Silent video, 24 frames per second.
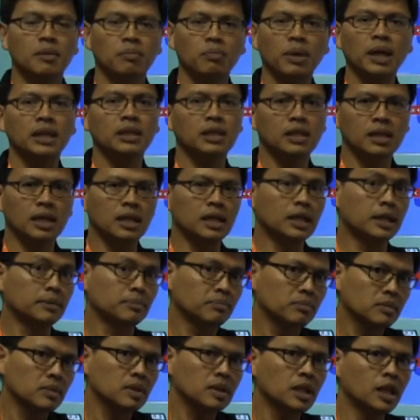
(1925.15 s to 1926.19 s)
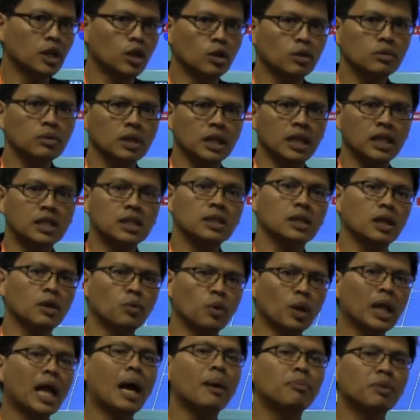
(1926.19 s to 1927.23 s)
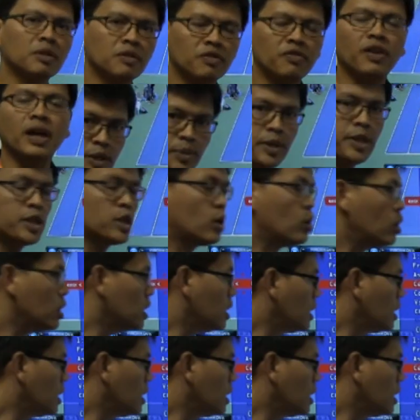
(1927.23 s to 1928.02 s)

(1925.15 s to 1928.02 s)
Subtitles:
But you know, it will happen fast. As we saw